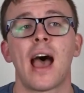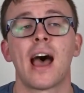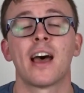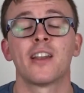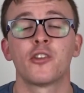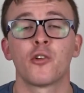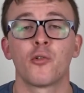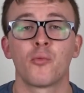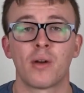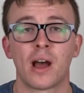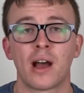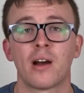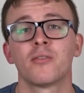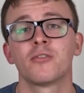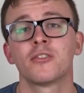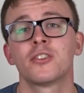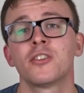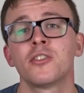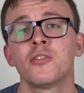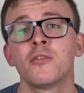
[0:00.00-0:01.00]
and
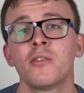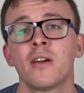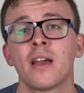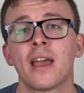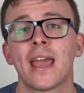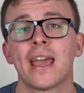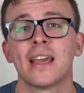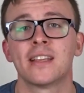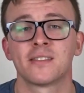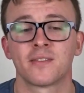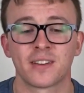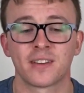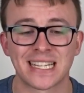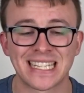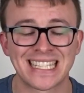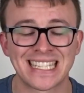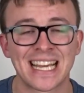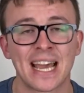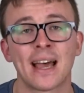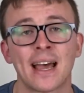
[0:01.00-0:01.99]
around you, is
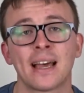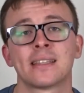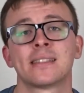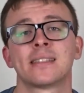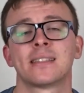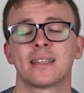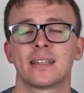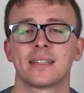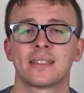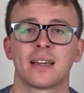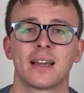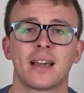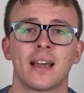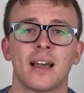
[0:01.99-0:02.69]
fantastic to